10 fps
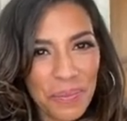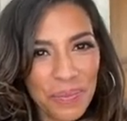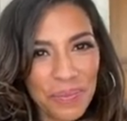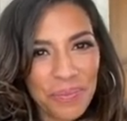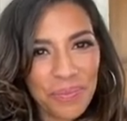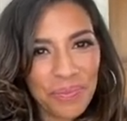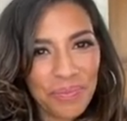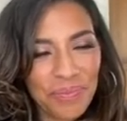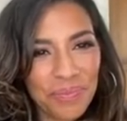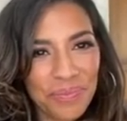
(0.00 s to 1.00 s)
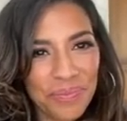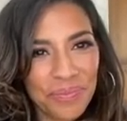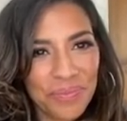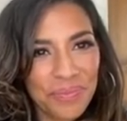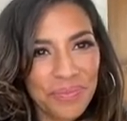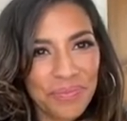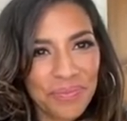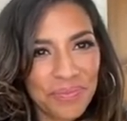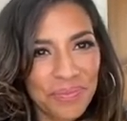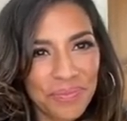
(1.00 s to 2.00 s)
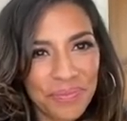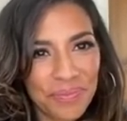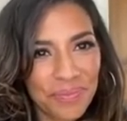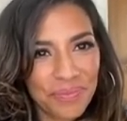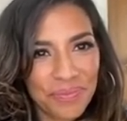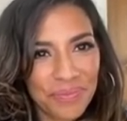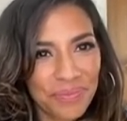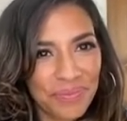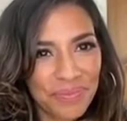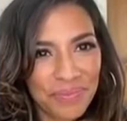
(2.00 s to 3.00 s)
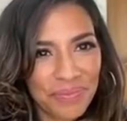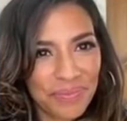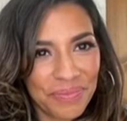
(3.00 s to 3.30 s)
(silent)